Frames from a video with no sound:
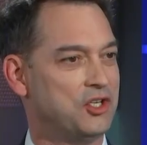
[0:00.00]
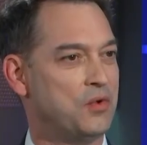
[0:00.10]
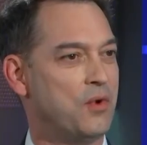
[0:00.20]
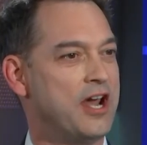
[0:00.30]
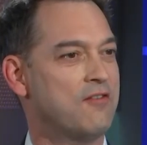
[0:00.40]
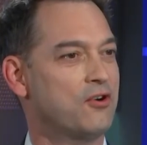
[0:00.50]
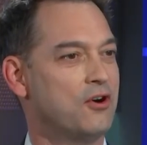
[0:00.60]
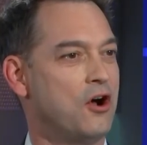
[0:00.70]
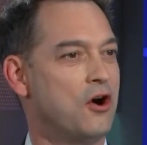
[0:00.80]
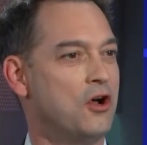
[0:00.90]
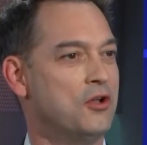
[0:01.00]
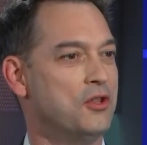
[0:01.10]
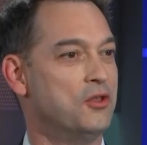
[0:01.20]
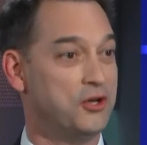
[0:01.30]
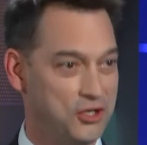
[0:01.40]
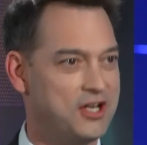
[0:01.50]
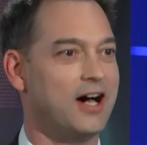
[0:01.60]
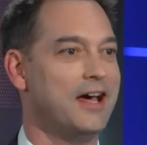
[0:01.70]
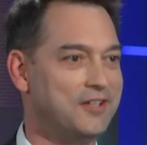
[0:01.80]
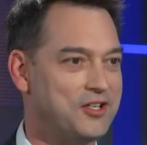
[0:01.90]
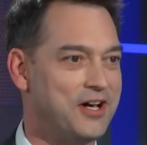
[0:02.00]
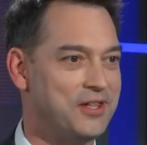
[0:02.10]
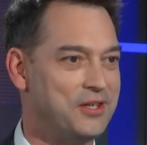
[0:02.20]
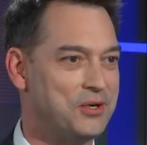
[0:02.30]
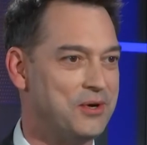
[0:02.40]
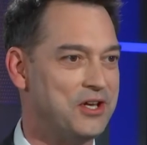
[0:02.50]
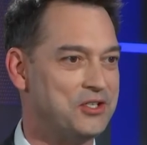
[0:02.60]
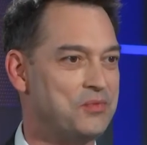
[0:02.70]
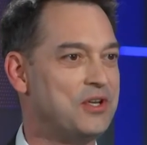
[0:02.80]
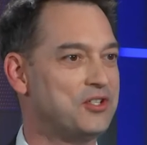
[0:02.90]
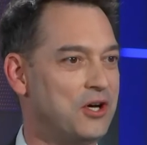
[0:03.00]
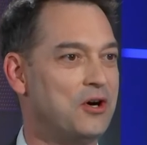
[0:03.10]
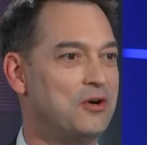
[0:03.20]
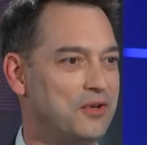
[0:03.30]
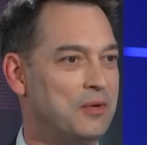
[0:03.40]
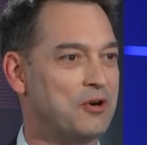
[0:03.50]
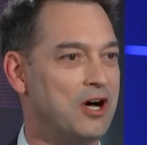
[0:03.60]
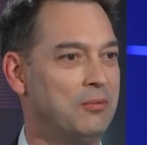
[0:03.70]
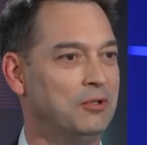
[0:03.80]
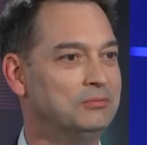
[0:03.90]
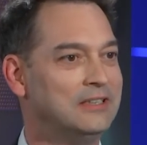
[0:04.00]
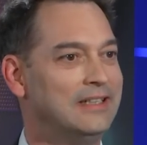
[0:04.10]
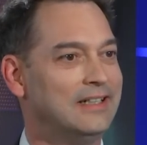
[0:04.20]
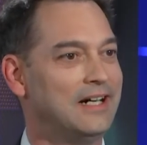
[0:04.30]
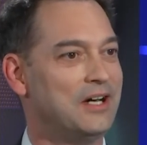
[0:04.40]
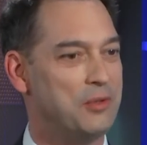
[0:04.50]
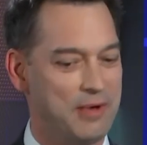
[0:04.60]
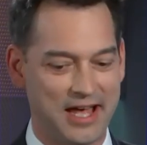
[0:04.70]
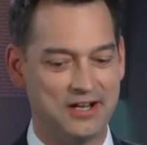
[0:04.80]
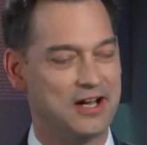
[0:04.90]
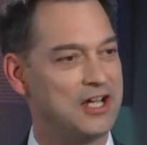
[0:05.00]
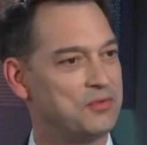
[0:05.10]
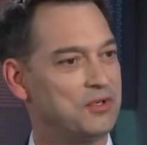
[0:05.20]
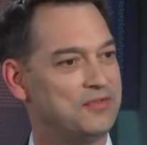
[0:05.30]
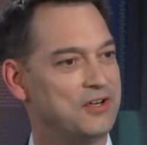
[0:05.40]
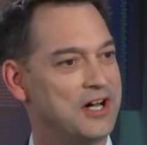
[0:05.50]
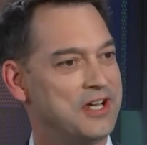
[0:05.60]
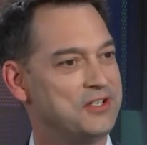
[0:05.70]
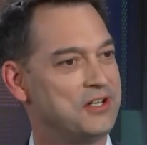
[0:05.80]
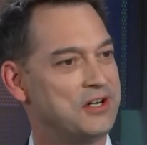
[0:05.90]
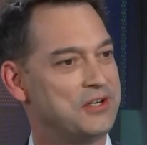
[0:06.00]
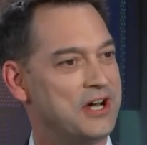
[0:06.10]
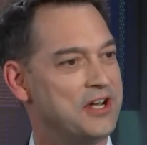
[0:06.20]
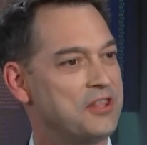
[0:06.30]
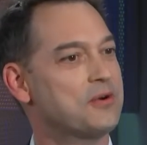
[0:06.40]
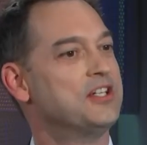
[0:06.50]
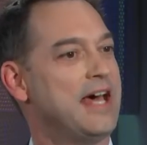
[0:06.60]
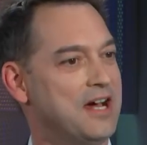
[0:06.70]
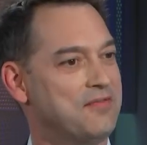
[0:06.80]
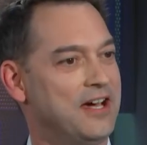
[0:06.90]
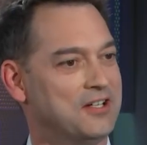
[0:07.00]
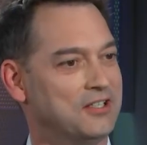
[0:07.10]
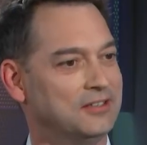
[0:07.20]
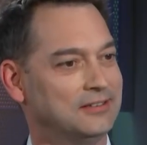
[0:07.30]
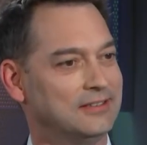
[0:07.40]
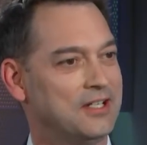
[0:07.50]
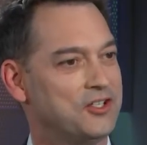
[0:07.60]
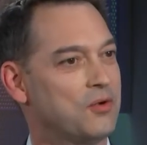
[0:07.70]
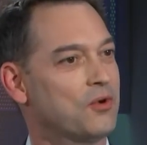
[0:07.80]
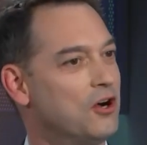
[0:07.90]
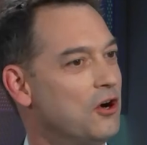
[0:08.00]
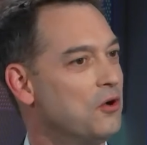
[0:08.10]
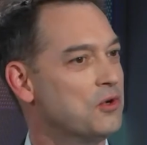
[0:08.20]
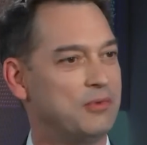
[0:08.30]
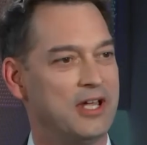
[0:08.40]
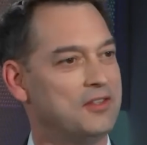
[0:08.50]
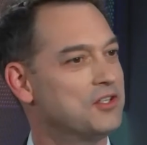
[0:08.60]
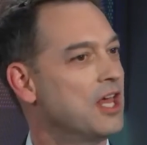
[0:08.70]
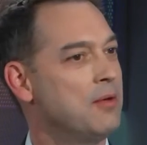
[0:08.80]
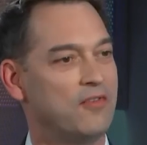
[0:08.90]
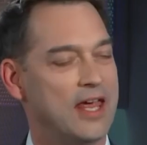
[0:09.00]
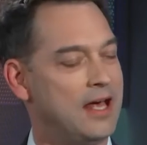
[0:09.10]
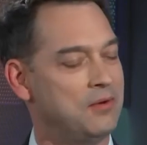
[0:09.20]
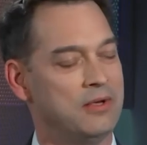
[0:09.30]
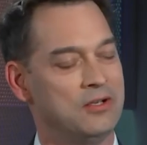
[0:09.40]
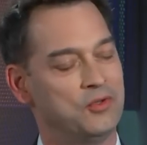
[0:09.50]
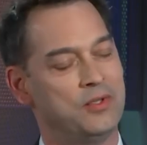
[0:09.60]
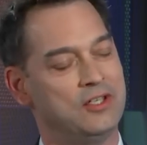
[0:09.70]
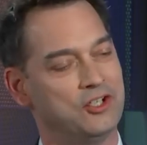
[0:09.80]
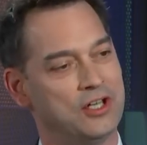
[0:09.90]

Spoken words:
you know, whenever on the good guy side of the equation we solve a problem, the bad guys will find, you know, another attack vector. And so we're always playing this game of cat and mouse with each